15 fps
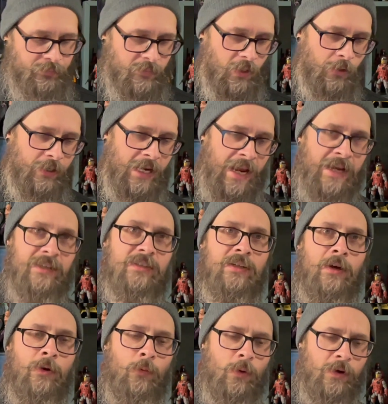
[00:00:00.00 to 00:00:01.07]
Okay,
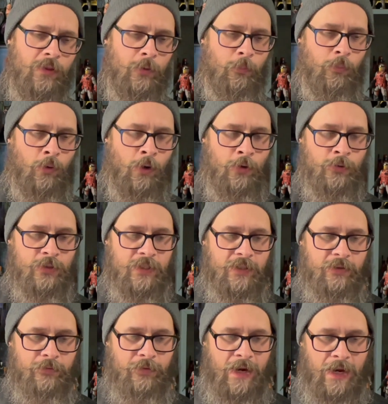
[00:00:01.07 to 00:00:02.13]
so what are the pros to
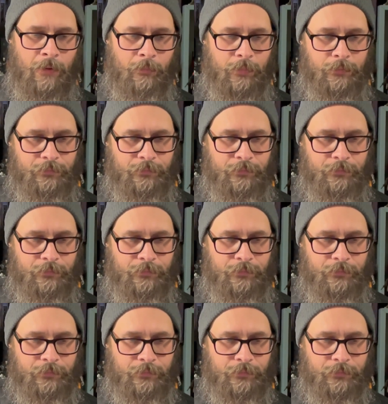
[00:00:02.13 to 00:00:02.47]
the Vamp?